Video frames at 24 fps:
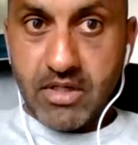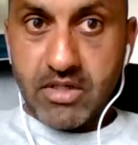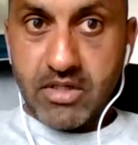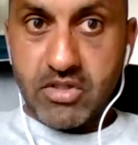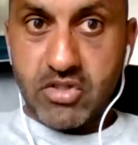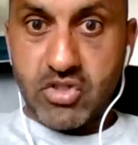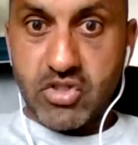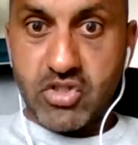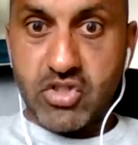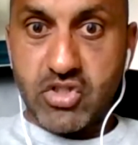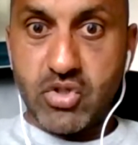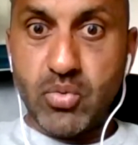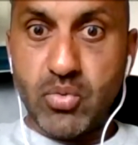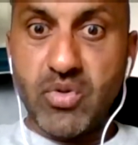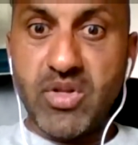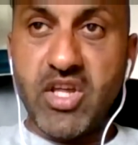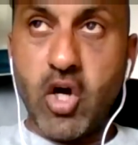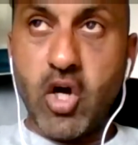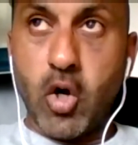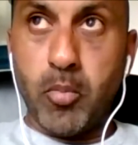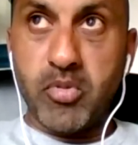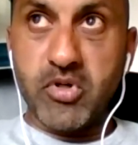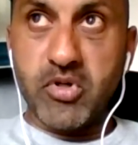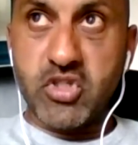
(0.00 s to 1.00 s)
to the
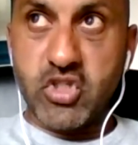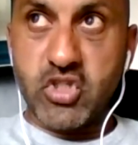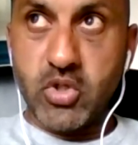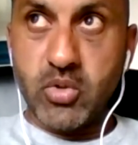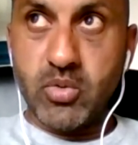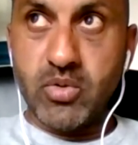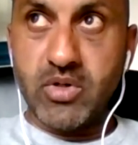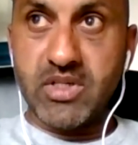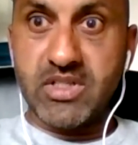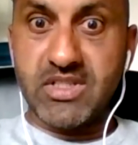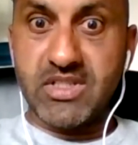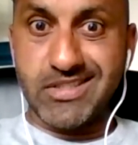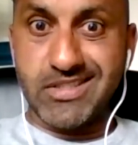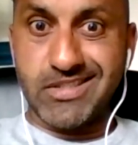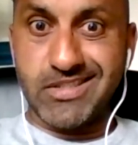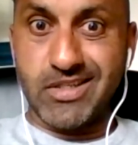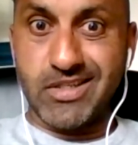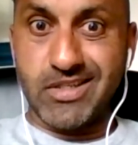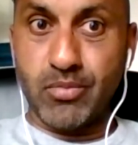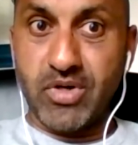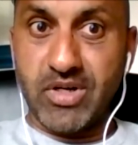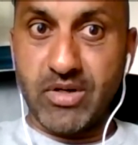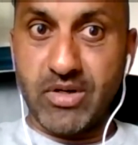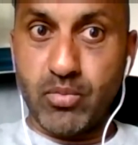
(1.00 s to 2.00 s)
opportunities that
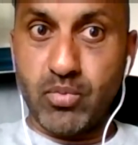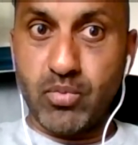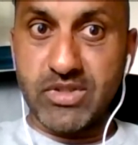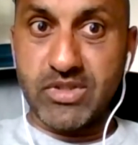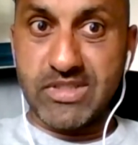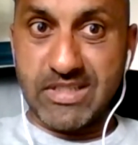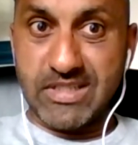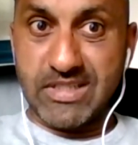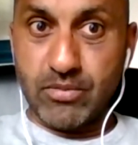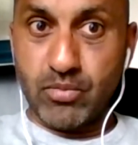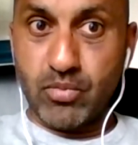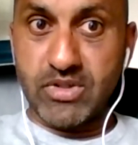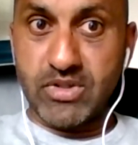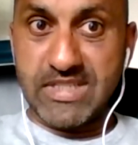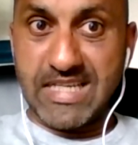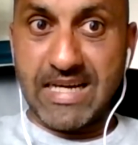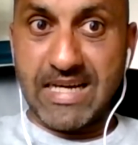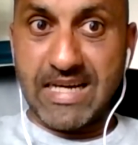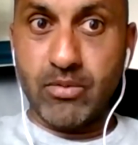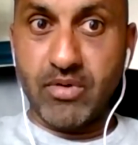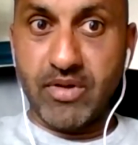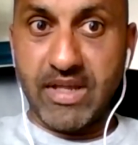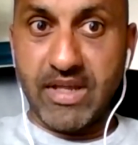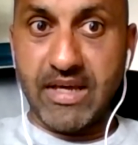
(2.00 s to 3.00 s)
was
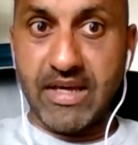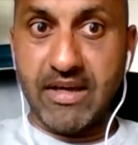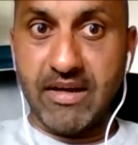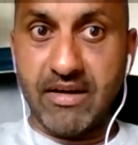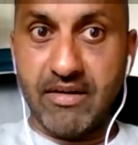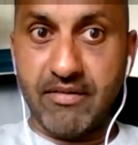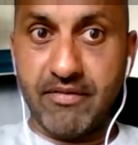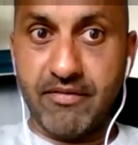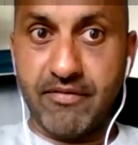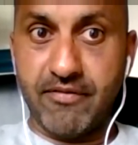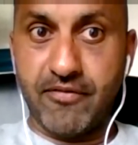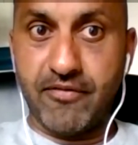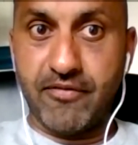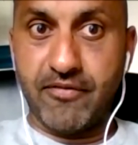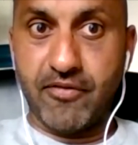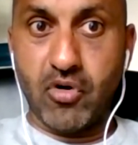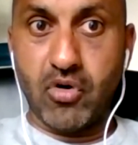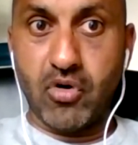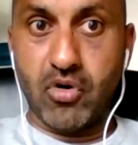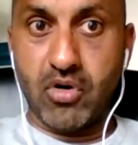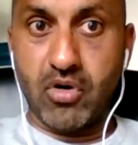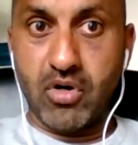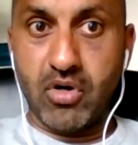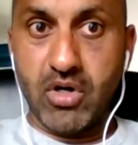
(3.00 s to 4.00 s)
out there
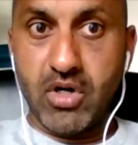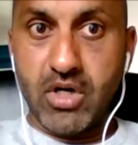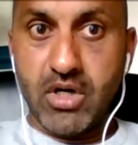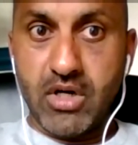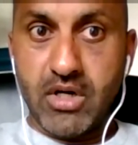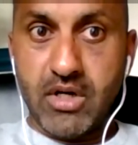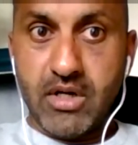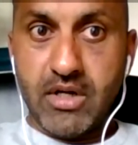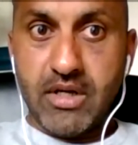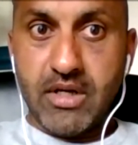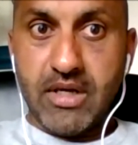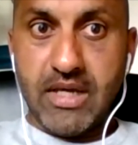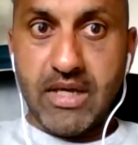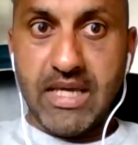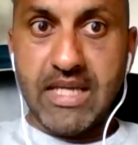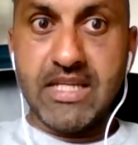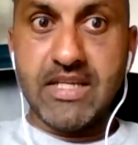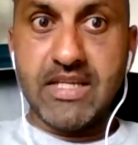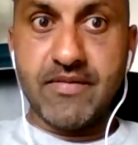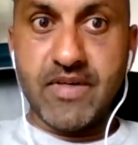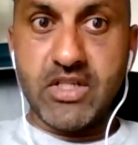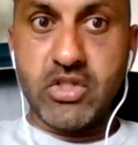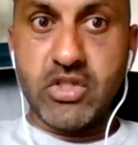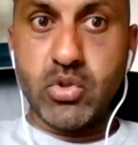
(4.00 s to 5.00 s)
for
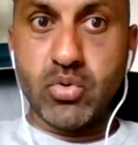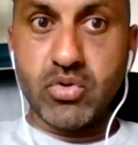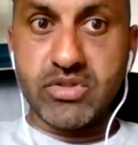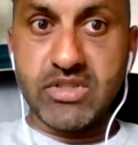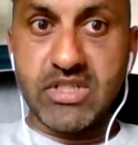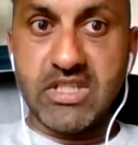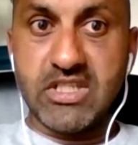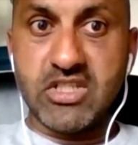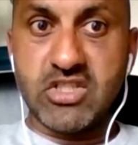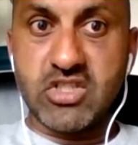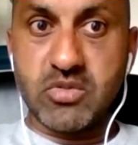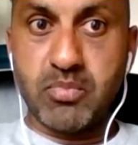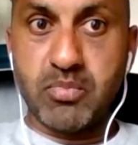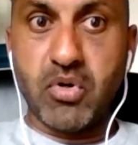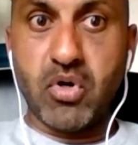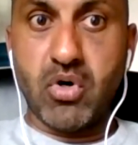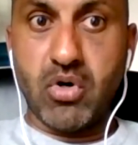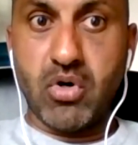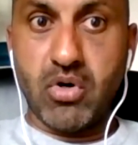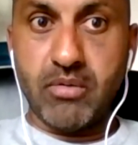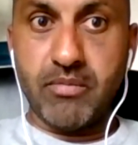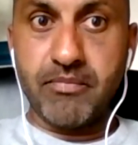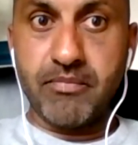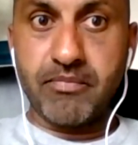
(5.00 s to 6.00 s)
individuals in
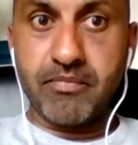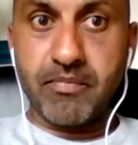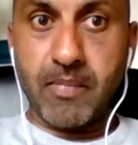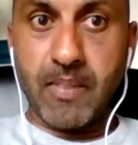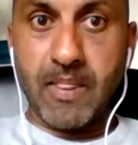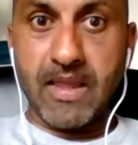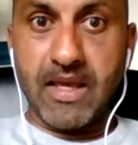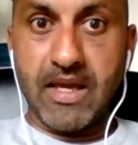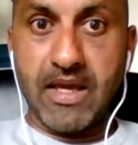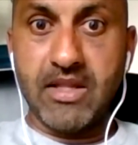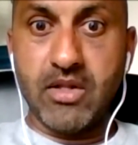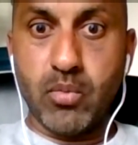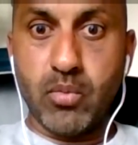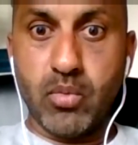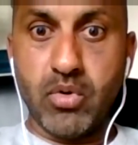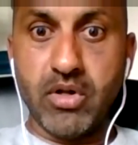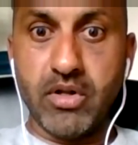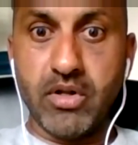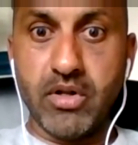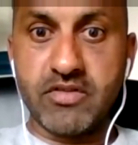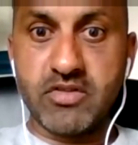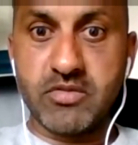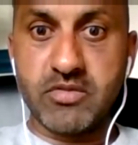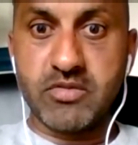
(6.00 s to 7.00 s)
sport, in the
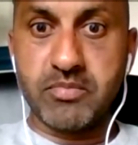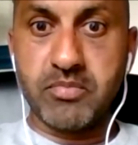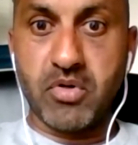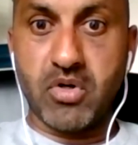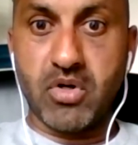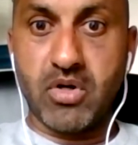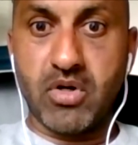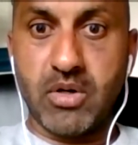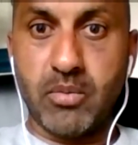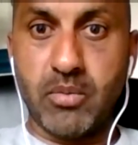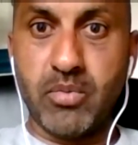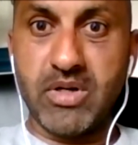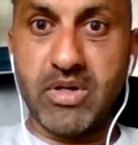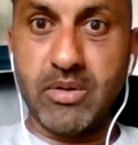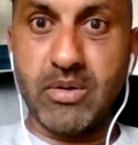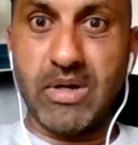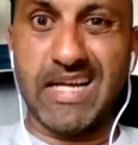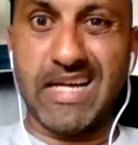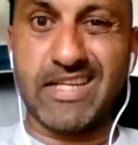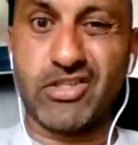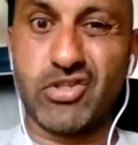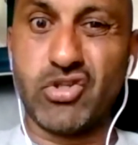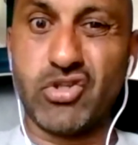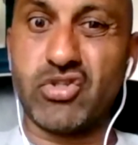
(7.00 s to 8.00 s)
world of sport. And
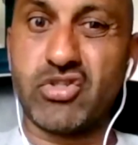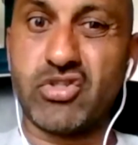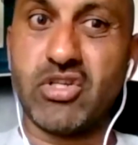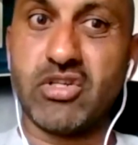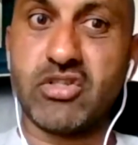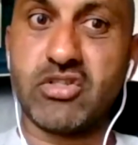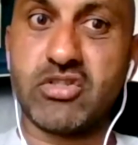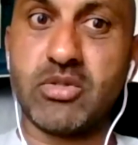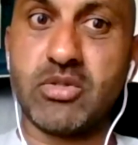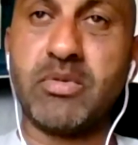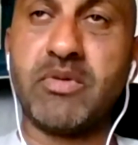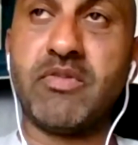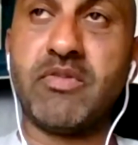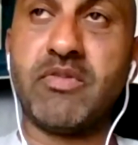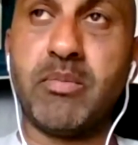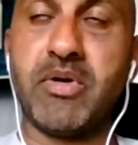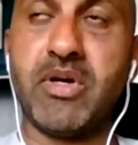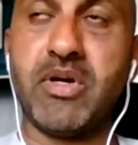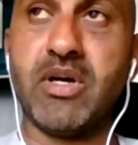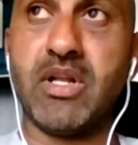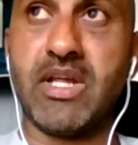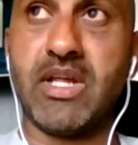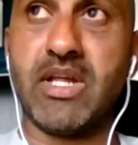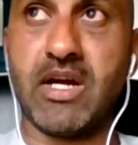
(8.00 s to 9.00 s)
I touched on some of them
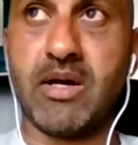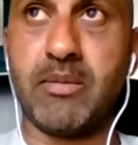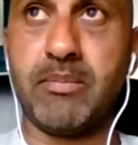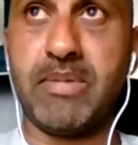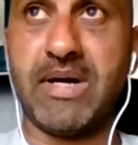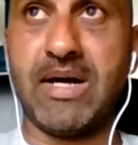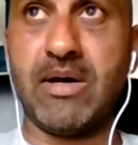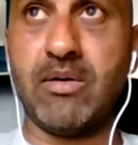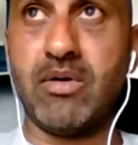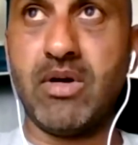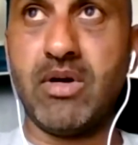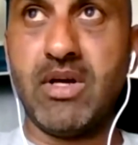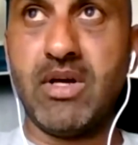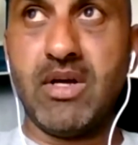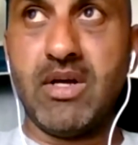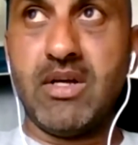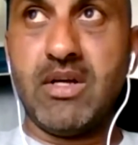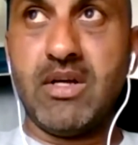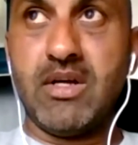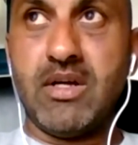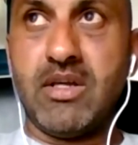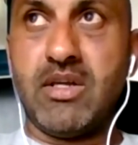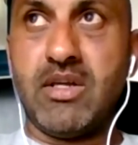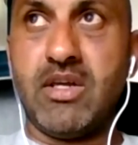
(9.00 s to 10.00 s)
earlier about,
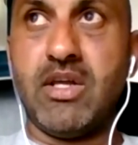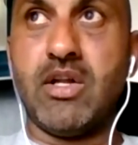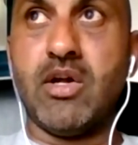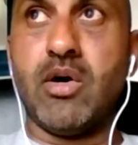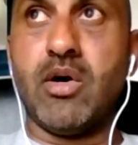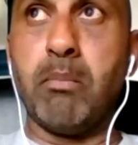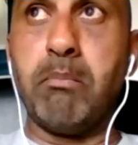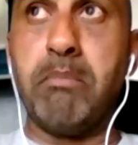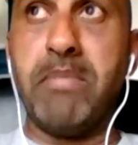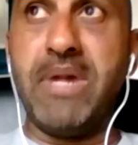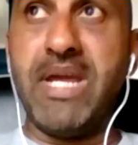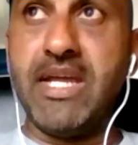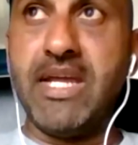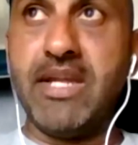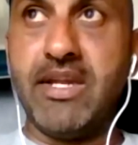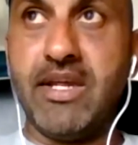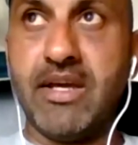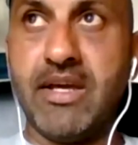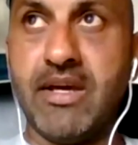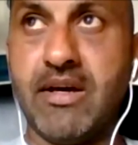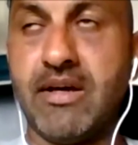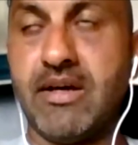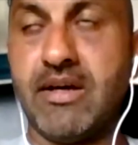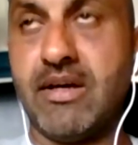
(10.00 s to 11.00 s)

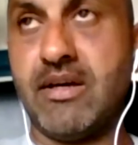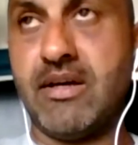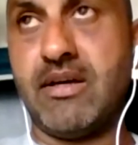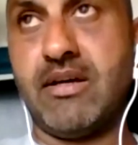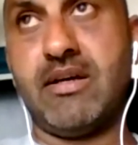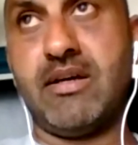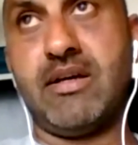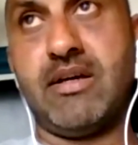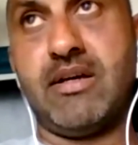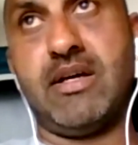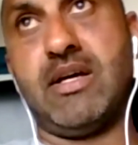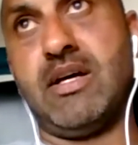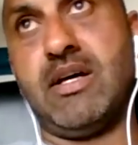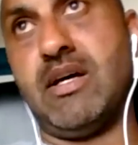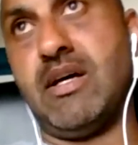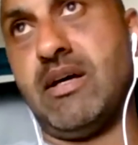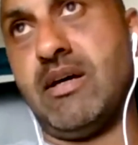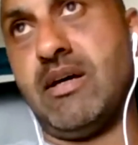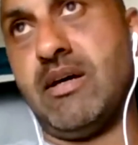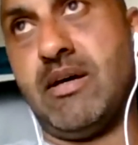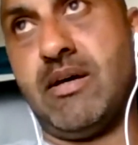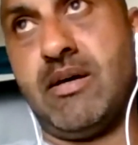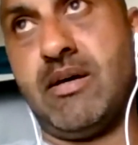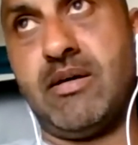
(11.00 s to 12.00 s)
media,
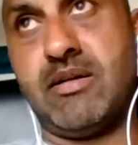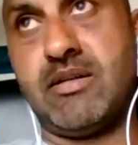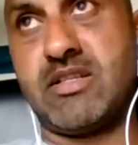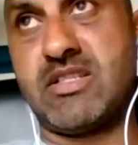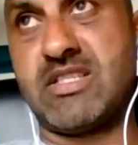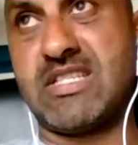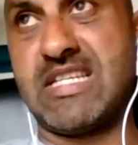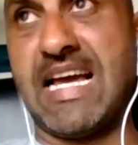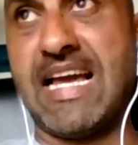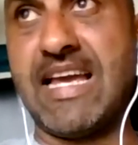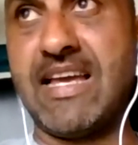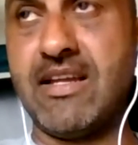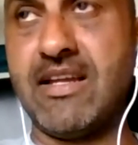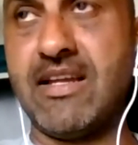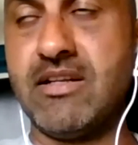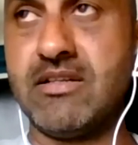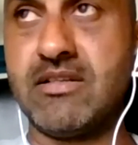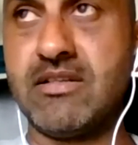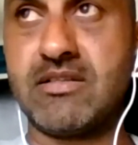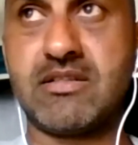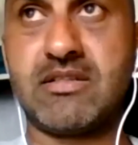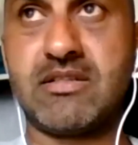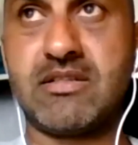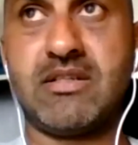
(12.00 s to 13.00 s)

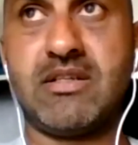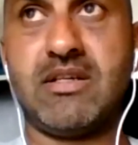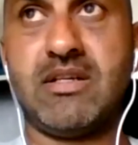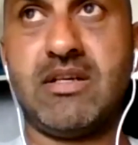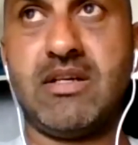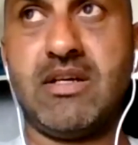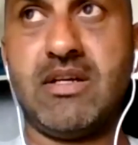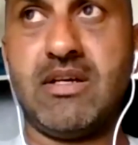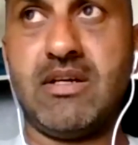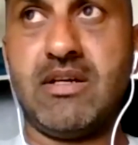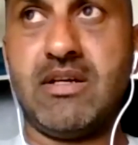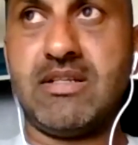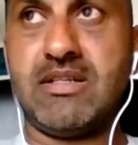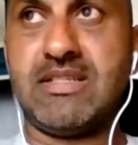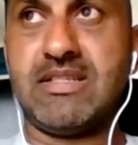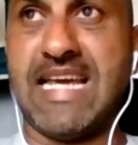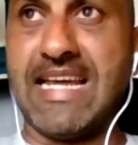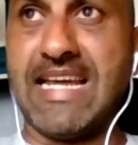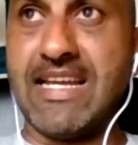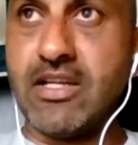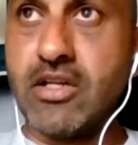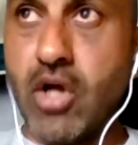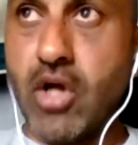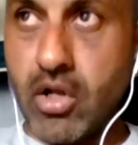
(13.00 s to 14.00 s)
science,
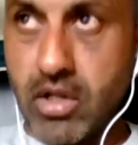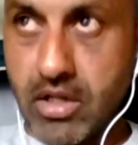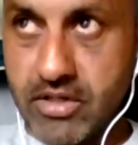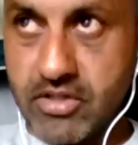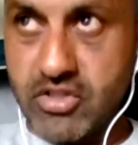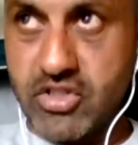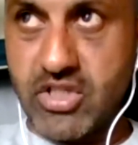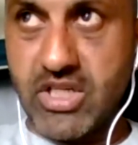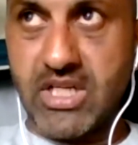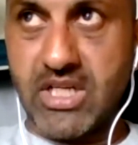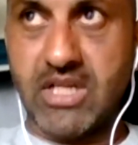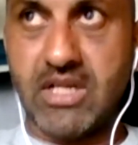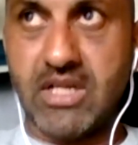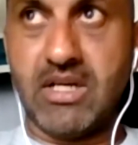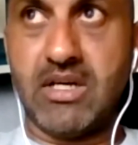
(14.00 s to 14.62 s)
technology.